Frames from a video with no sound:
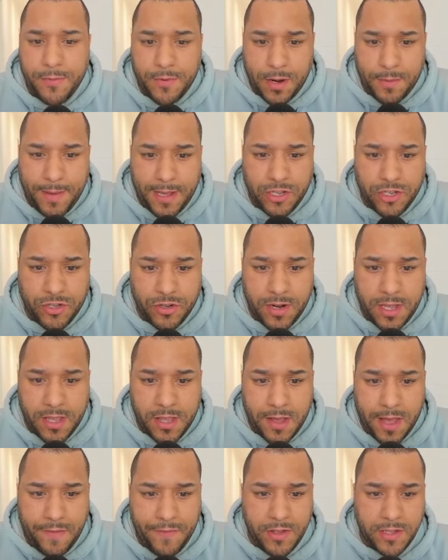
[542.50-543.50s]
want to make sure that
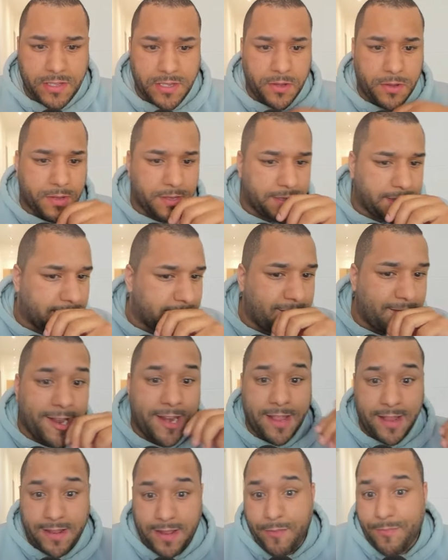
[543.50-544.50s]
you have your tokens. That,
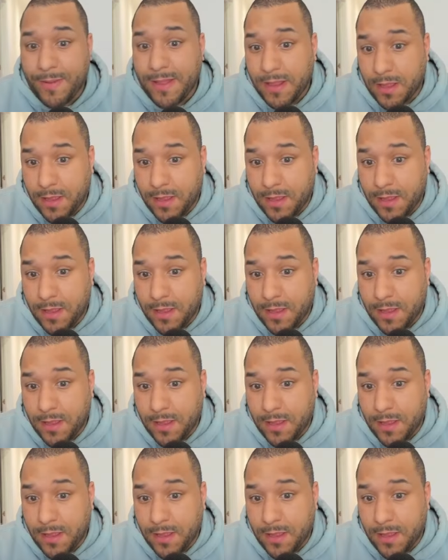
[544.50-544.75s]
and they've been